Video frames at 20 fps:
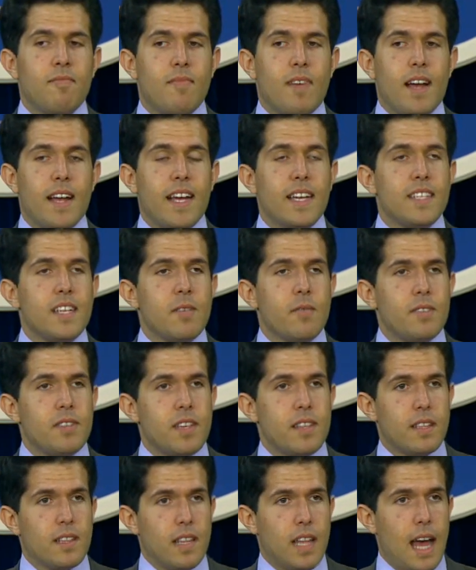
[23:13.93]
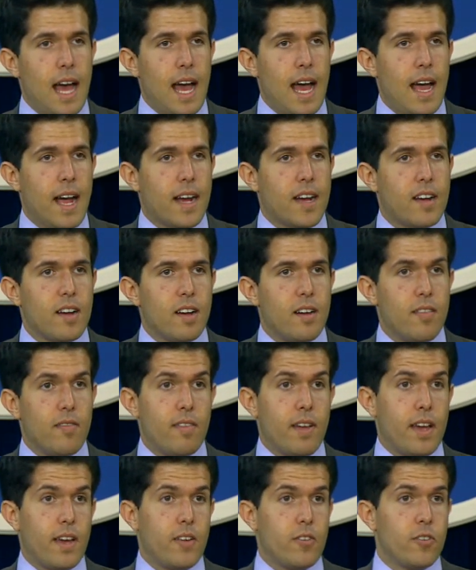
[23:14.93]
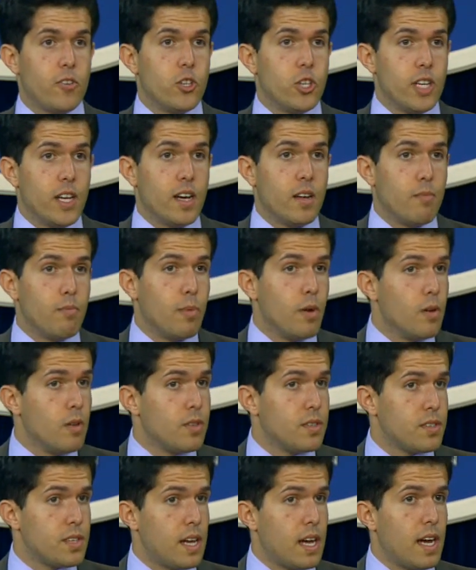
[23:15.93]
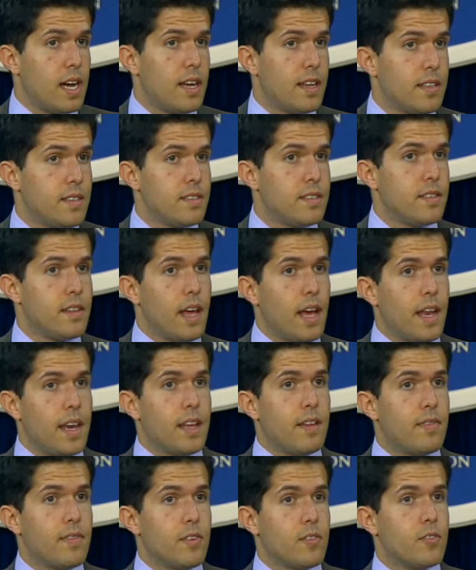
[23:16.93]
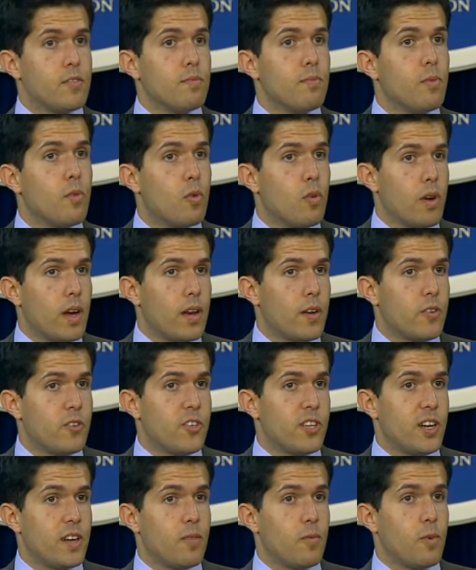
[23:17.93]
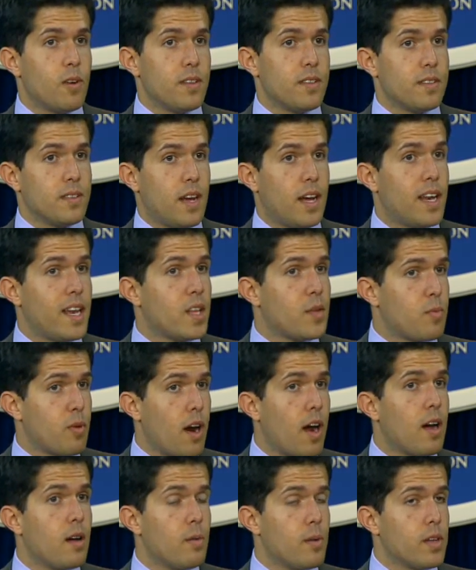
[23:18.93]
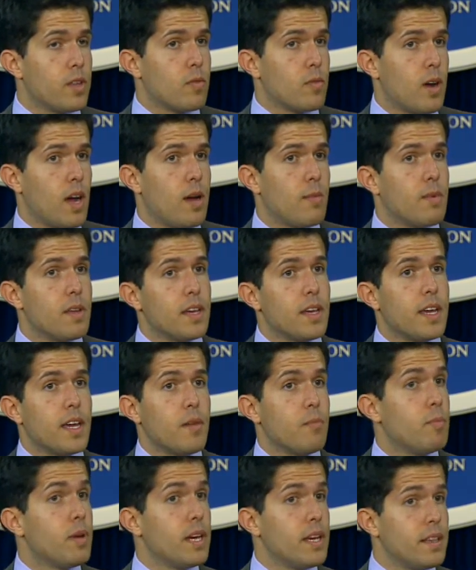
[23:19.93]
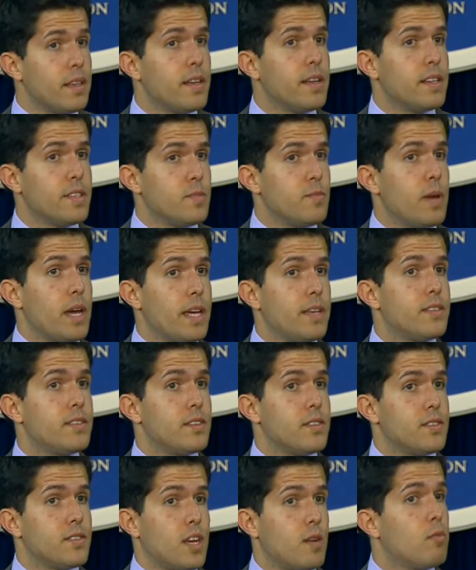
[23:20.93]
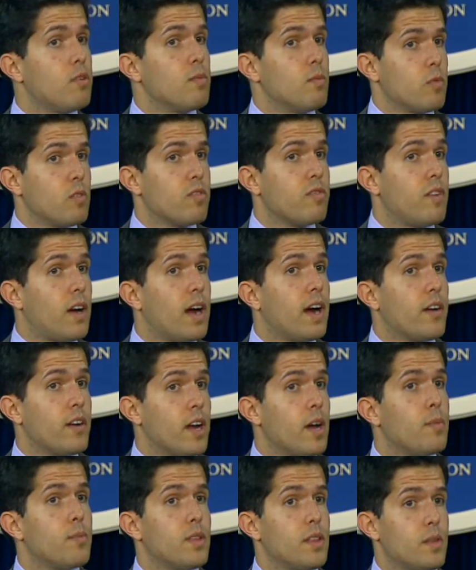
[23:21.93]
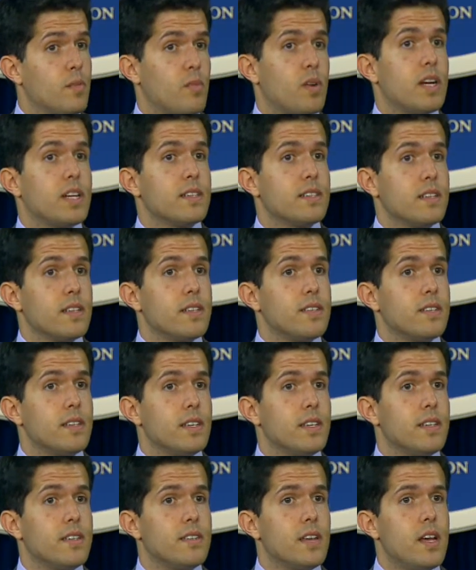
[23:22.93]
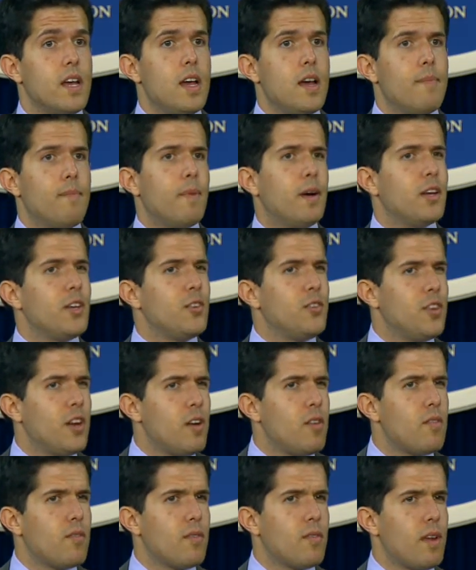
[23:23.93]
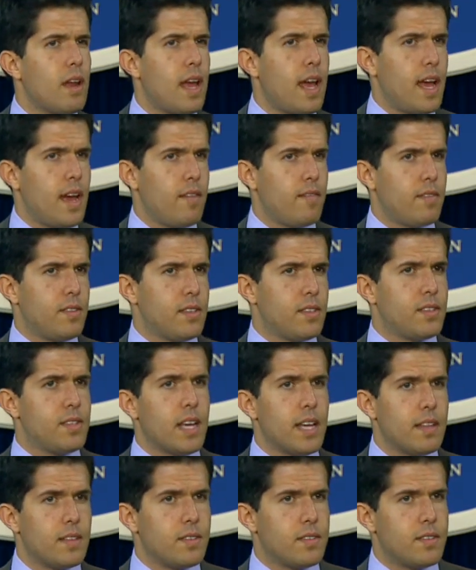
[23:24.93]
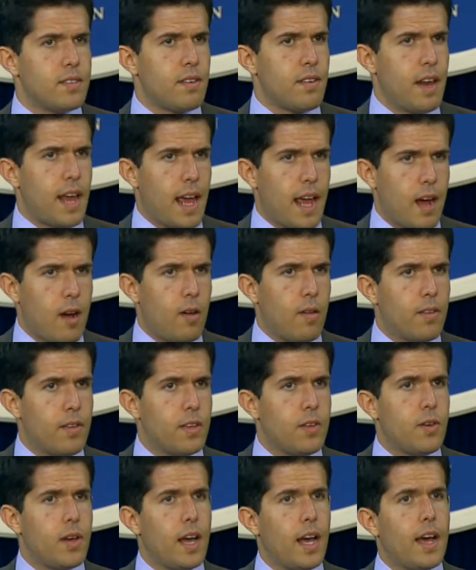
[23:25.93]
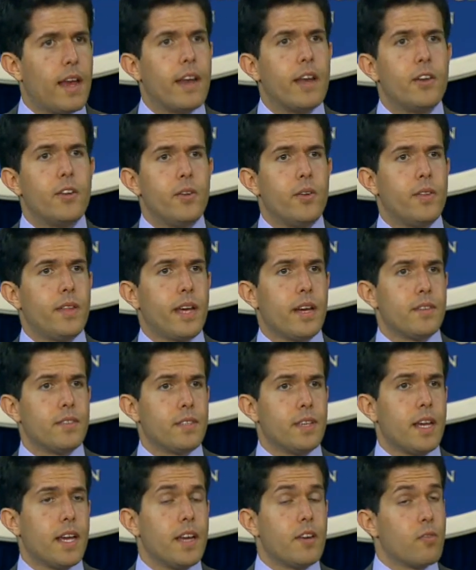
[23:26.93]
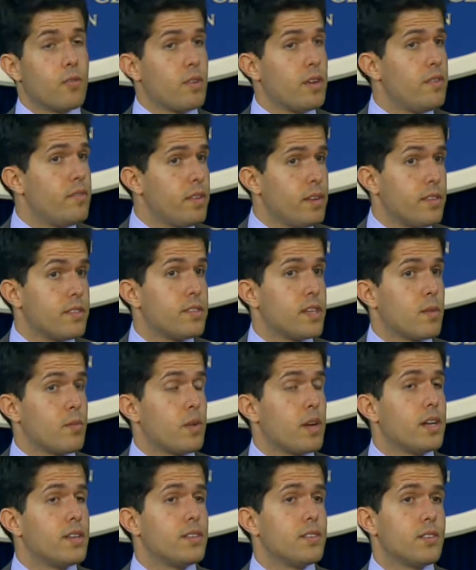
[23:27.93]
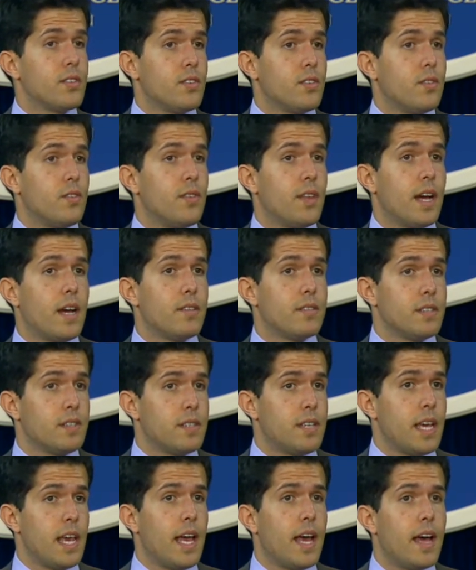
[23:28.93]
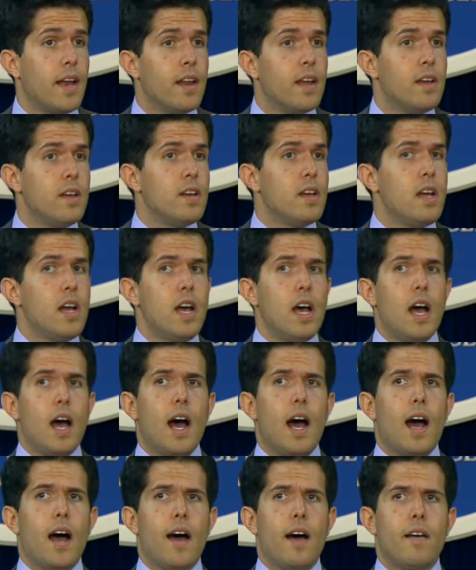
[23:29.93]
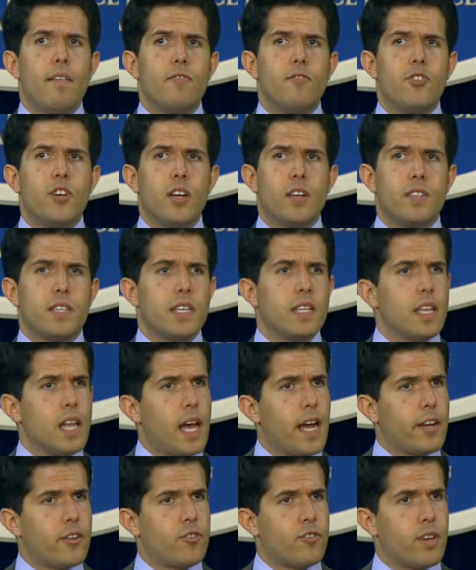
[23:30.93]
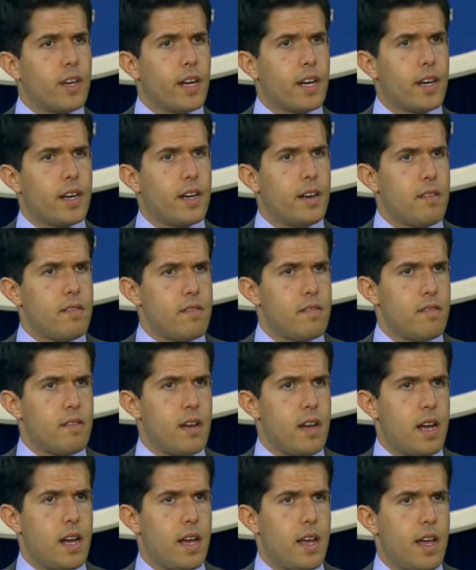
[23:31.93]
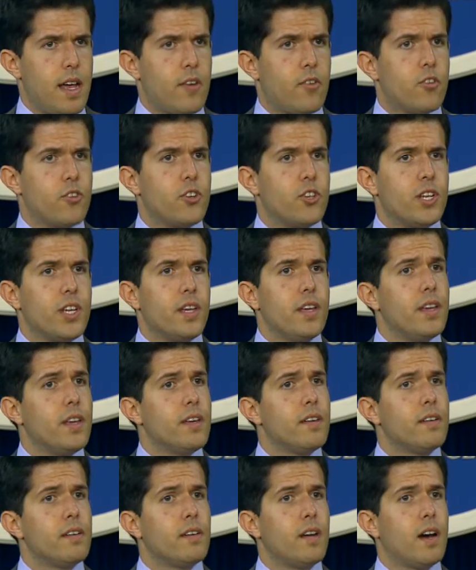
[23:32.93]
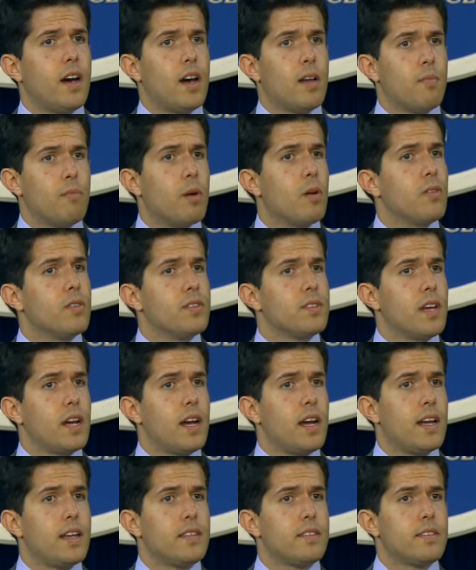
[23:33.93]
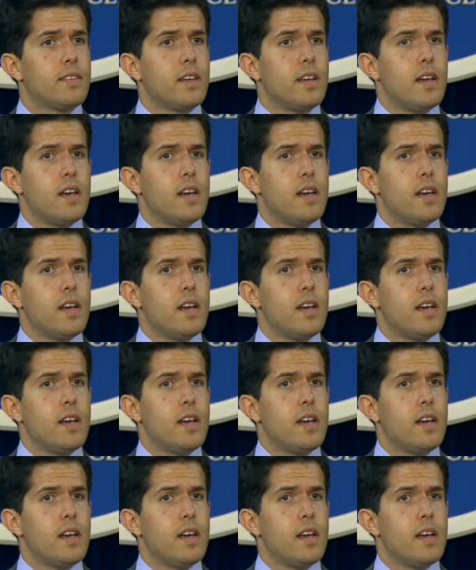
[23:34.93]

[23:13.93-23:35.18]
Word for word: I guess I would say the lack of energy on both sides, that if there's more energy on one side, it's probably the Romney campaign, that his base is somewhat more fired up than the president's is. But you don't have the sense now that you had in 2008, or even in some races in 2010, of just electric energy on both sides.